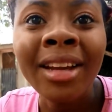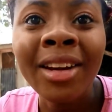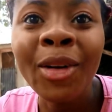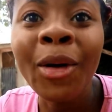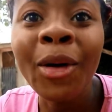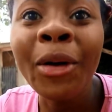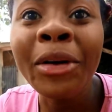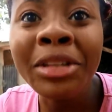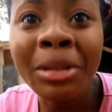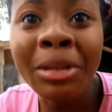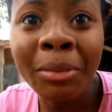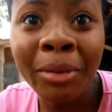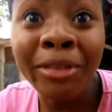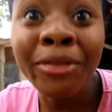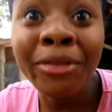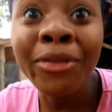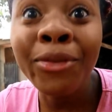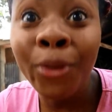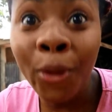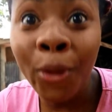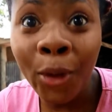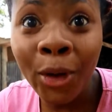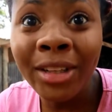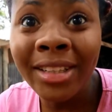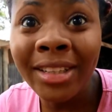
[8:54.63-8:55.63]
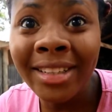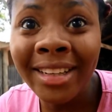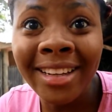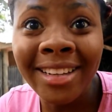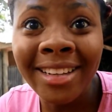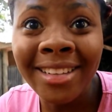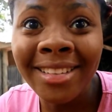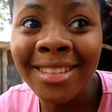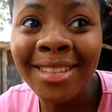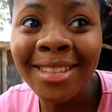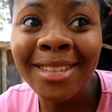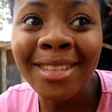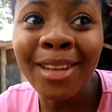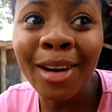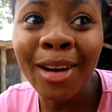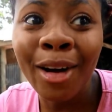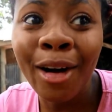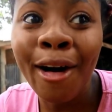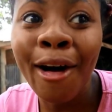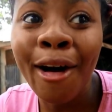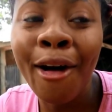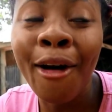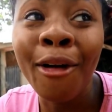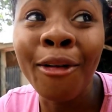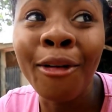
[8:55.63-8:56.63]
going to be 4 days
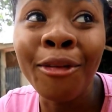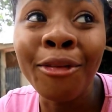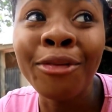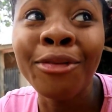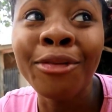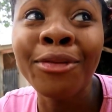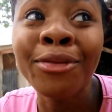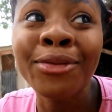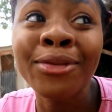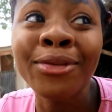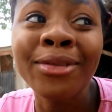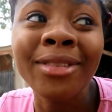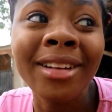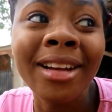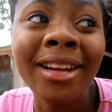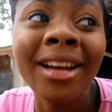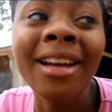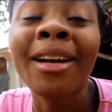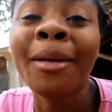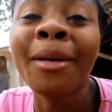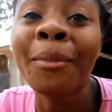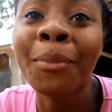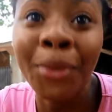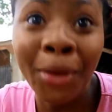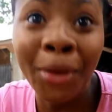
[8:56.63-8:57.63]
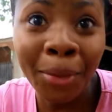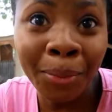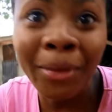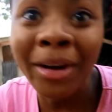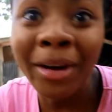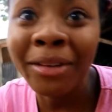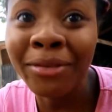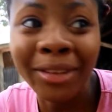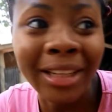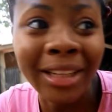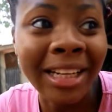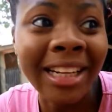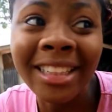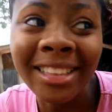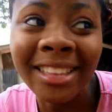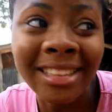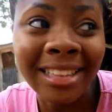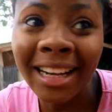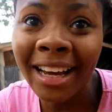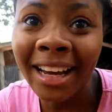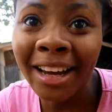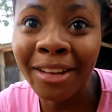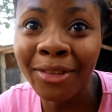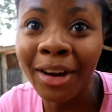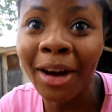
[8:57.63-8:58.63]
of proper village
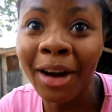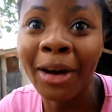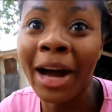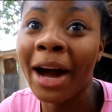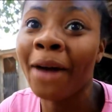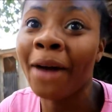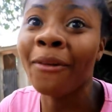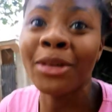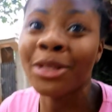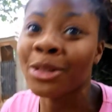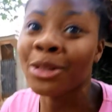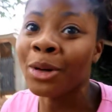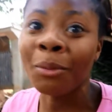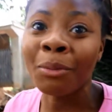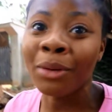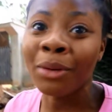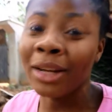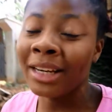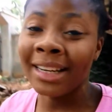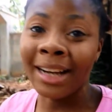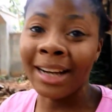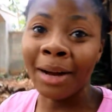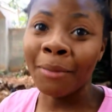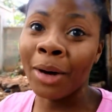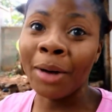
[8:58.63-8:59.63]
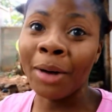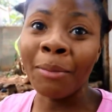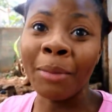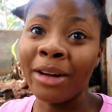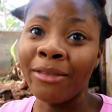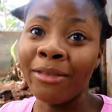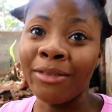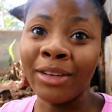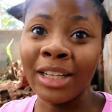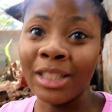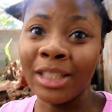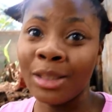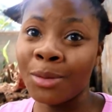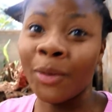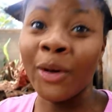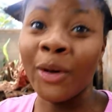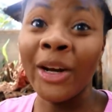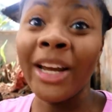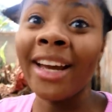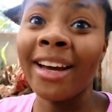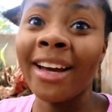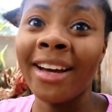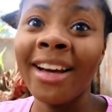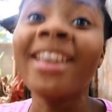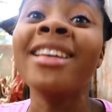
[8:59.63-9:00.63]
life. I was complaining about my village, but
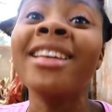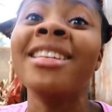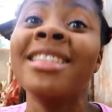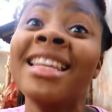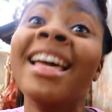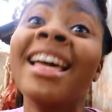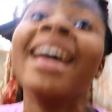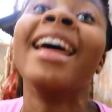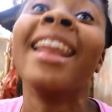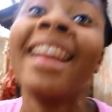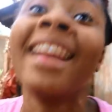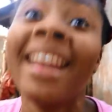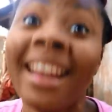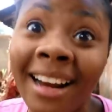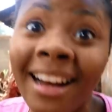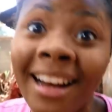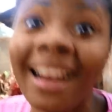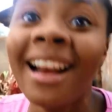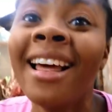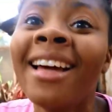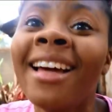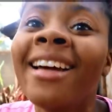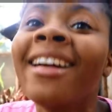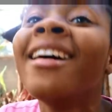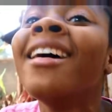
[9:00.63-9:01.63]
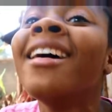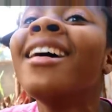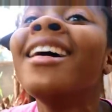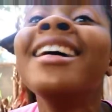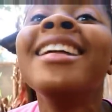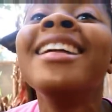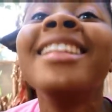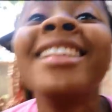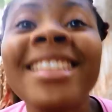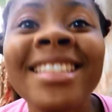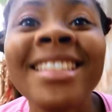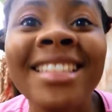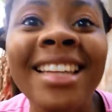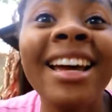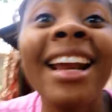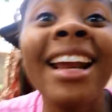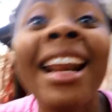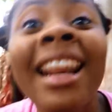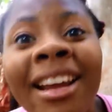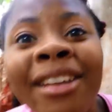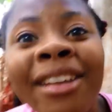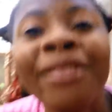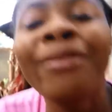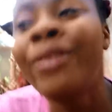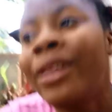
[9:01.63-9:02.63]
here is the real, this is the
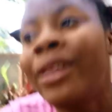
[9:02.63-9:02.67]
real